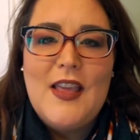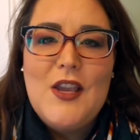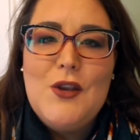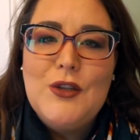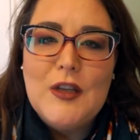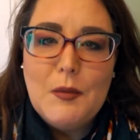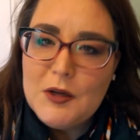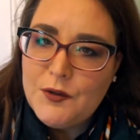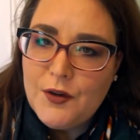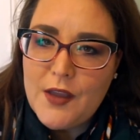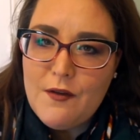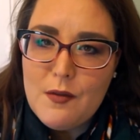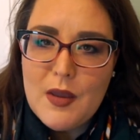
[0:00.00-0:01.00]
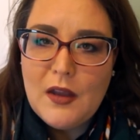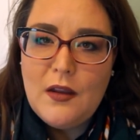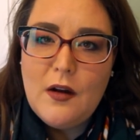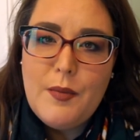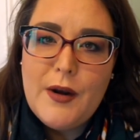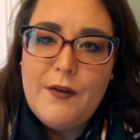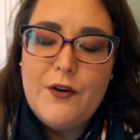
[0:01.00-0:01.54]
Thank you so much for giving me a
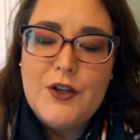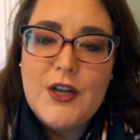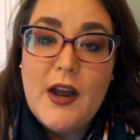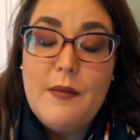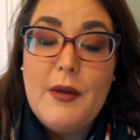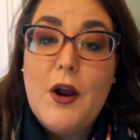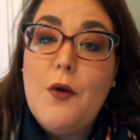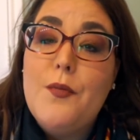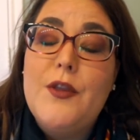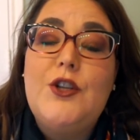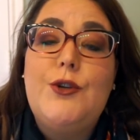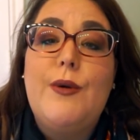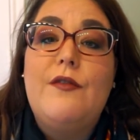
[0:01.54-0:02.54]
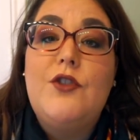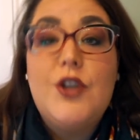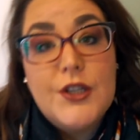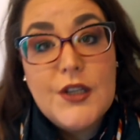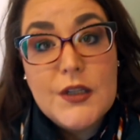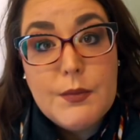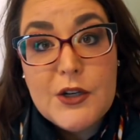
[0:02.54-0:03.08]
little bit of your time. I hope that you have
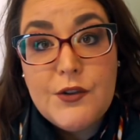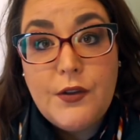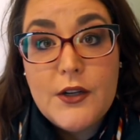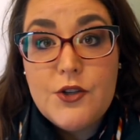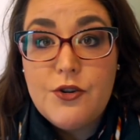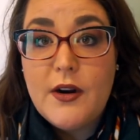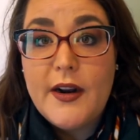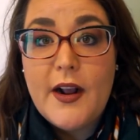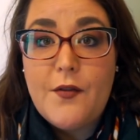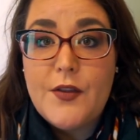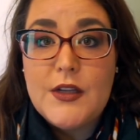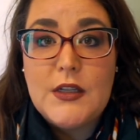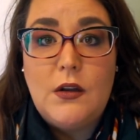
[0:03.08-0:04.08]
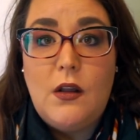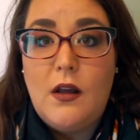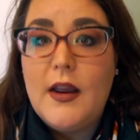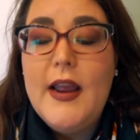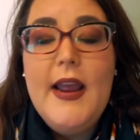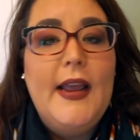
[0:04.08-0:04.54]
just as much fun trying out this look.